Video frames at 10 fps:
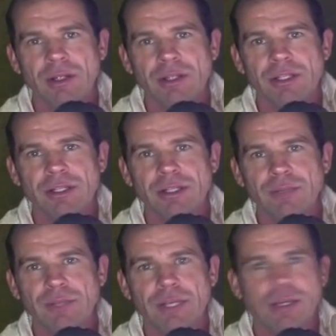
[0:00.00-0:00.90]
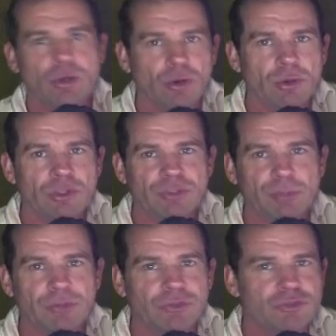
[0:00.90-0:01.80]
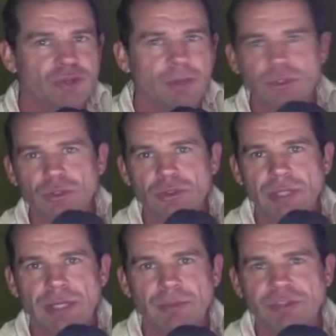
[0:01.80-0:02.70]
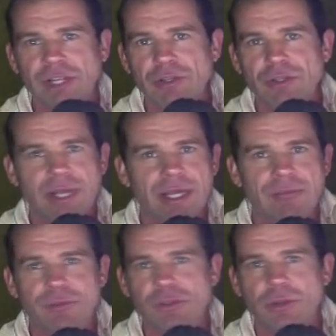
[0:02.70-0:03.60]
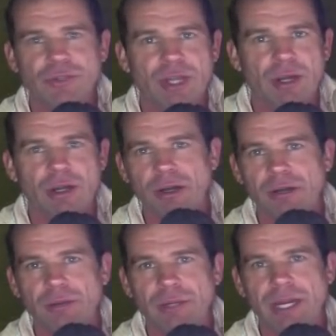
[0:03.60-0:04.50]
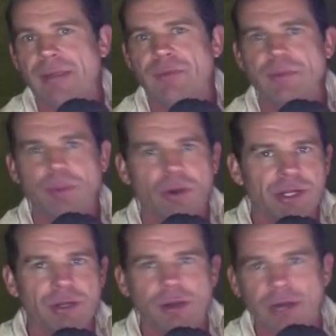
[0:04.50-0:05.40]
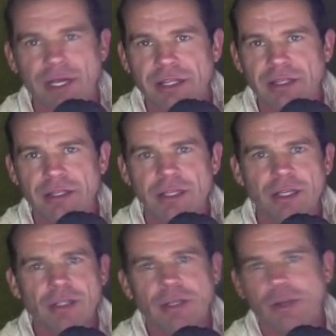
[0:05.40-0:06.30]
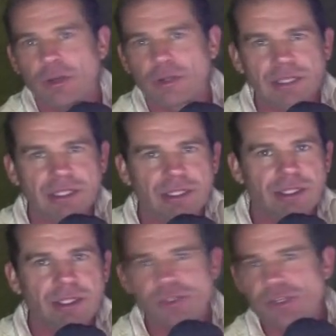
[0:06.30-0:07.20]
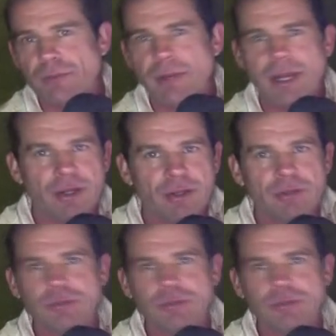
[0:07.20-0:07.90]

you know, if you get caught, all your sponsors drop you and pretend you, they never knew what was going on. When everybody at Nike, Oakley, Shimano,